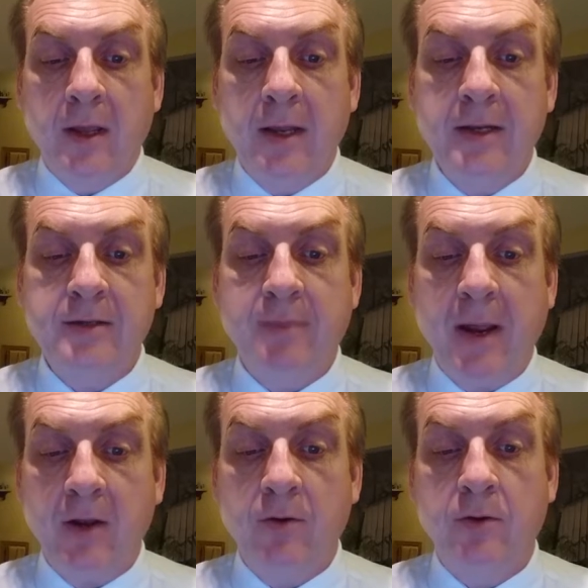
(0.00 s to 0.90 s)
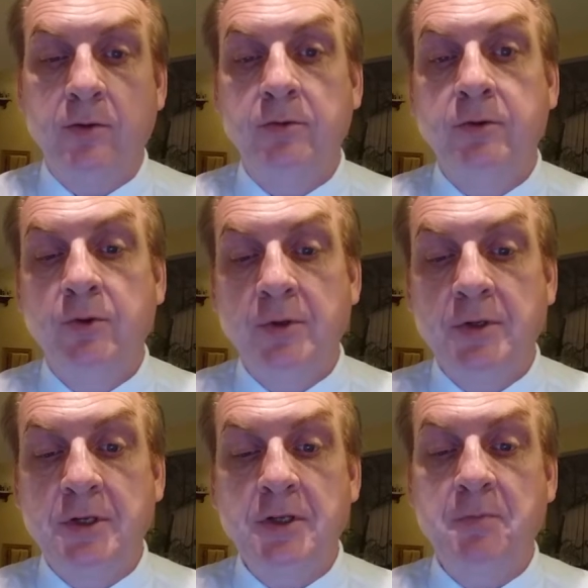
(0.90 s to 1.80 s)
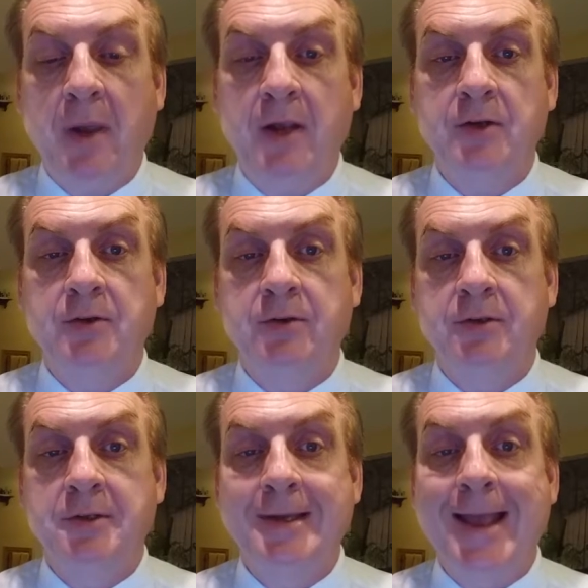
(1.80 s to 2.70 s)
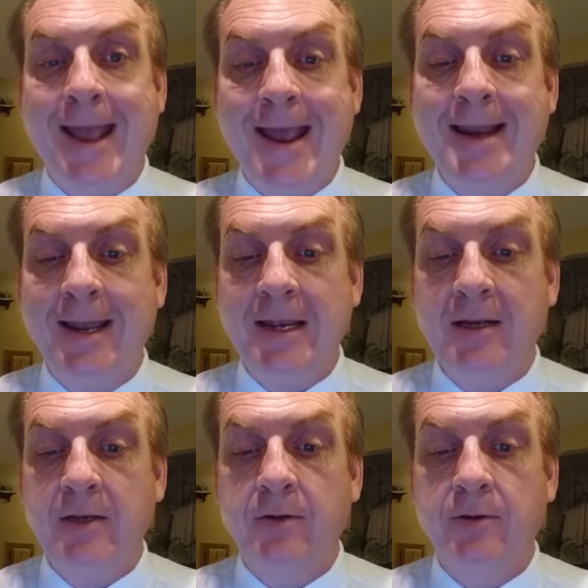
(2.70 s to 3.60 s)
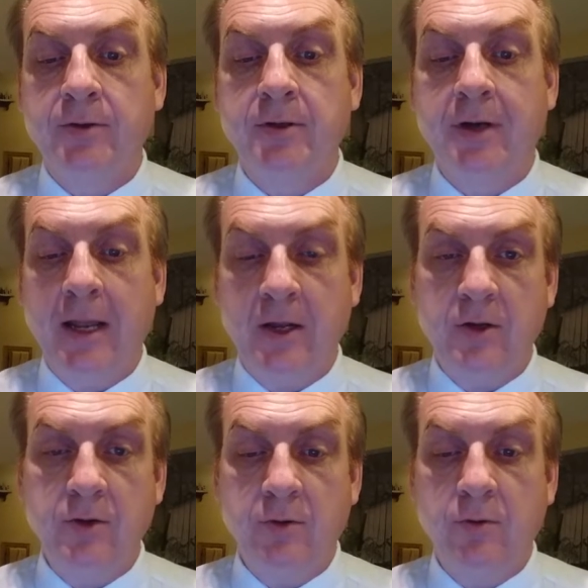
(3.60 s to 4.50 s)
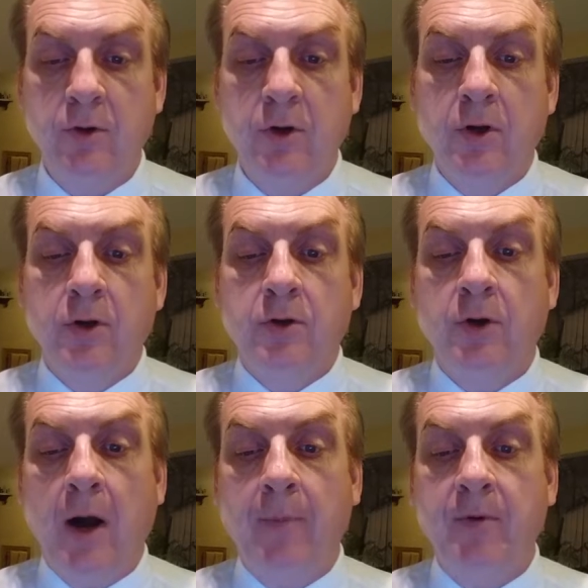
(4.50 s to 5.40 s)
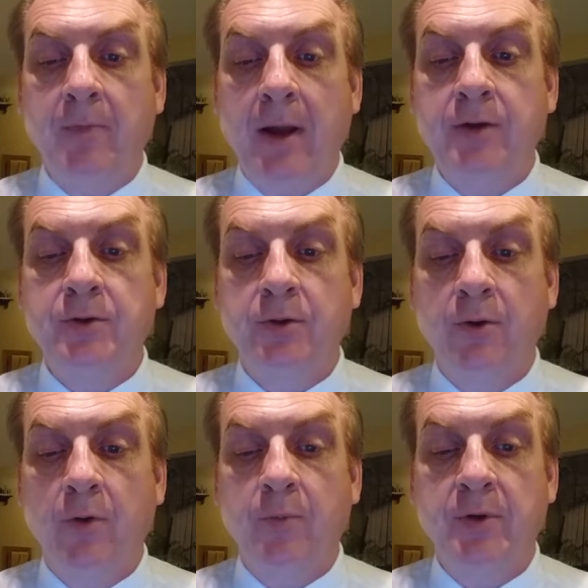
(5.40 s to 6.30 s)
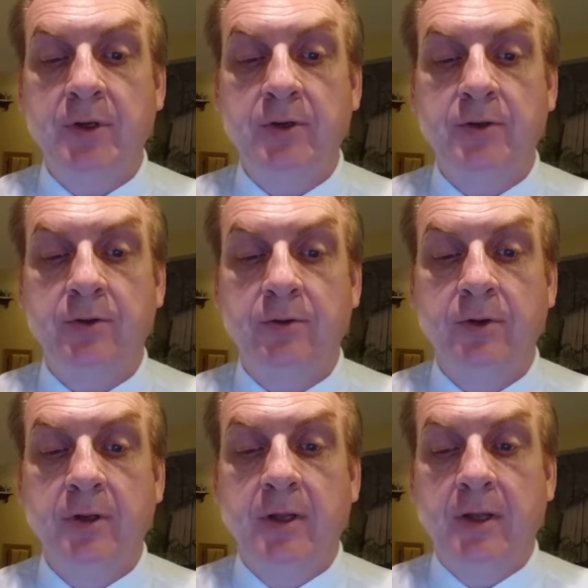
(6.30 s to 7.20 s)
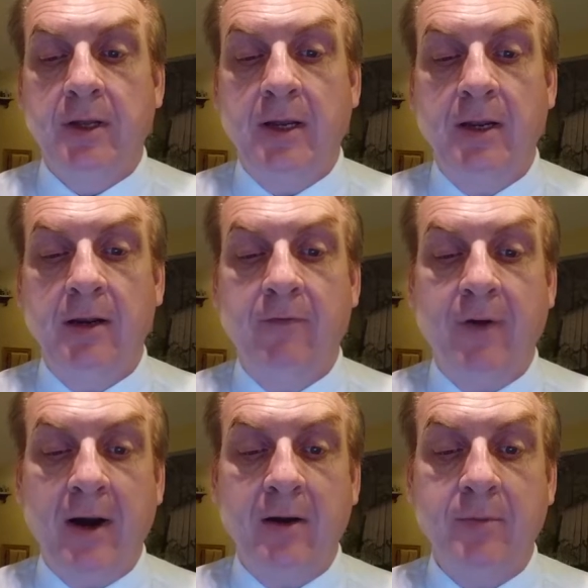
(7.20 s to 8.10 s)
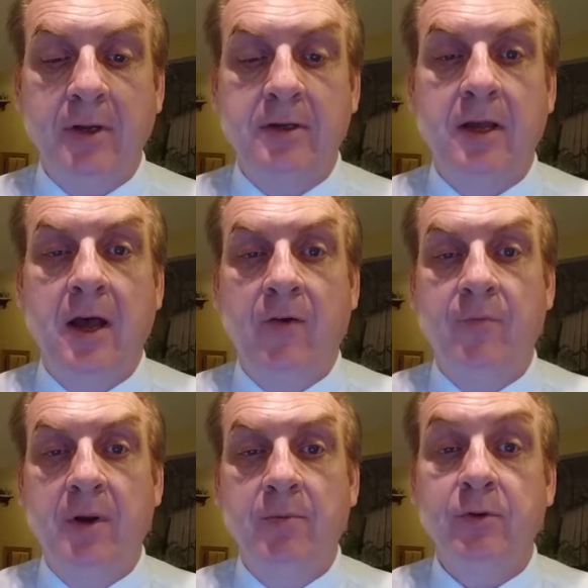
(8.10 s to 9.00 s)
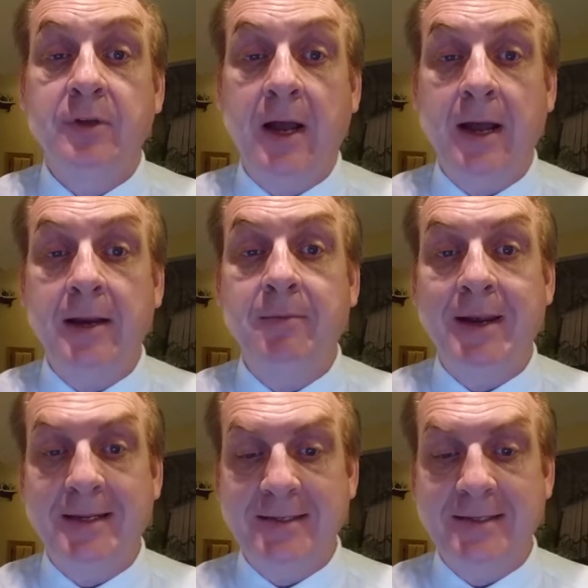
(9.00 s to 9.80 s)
It is my goal to assist pastors and lay leaders like you to optimize your growth potential in an environment of minimal time and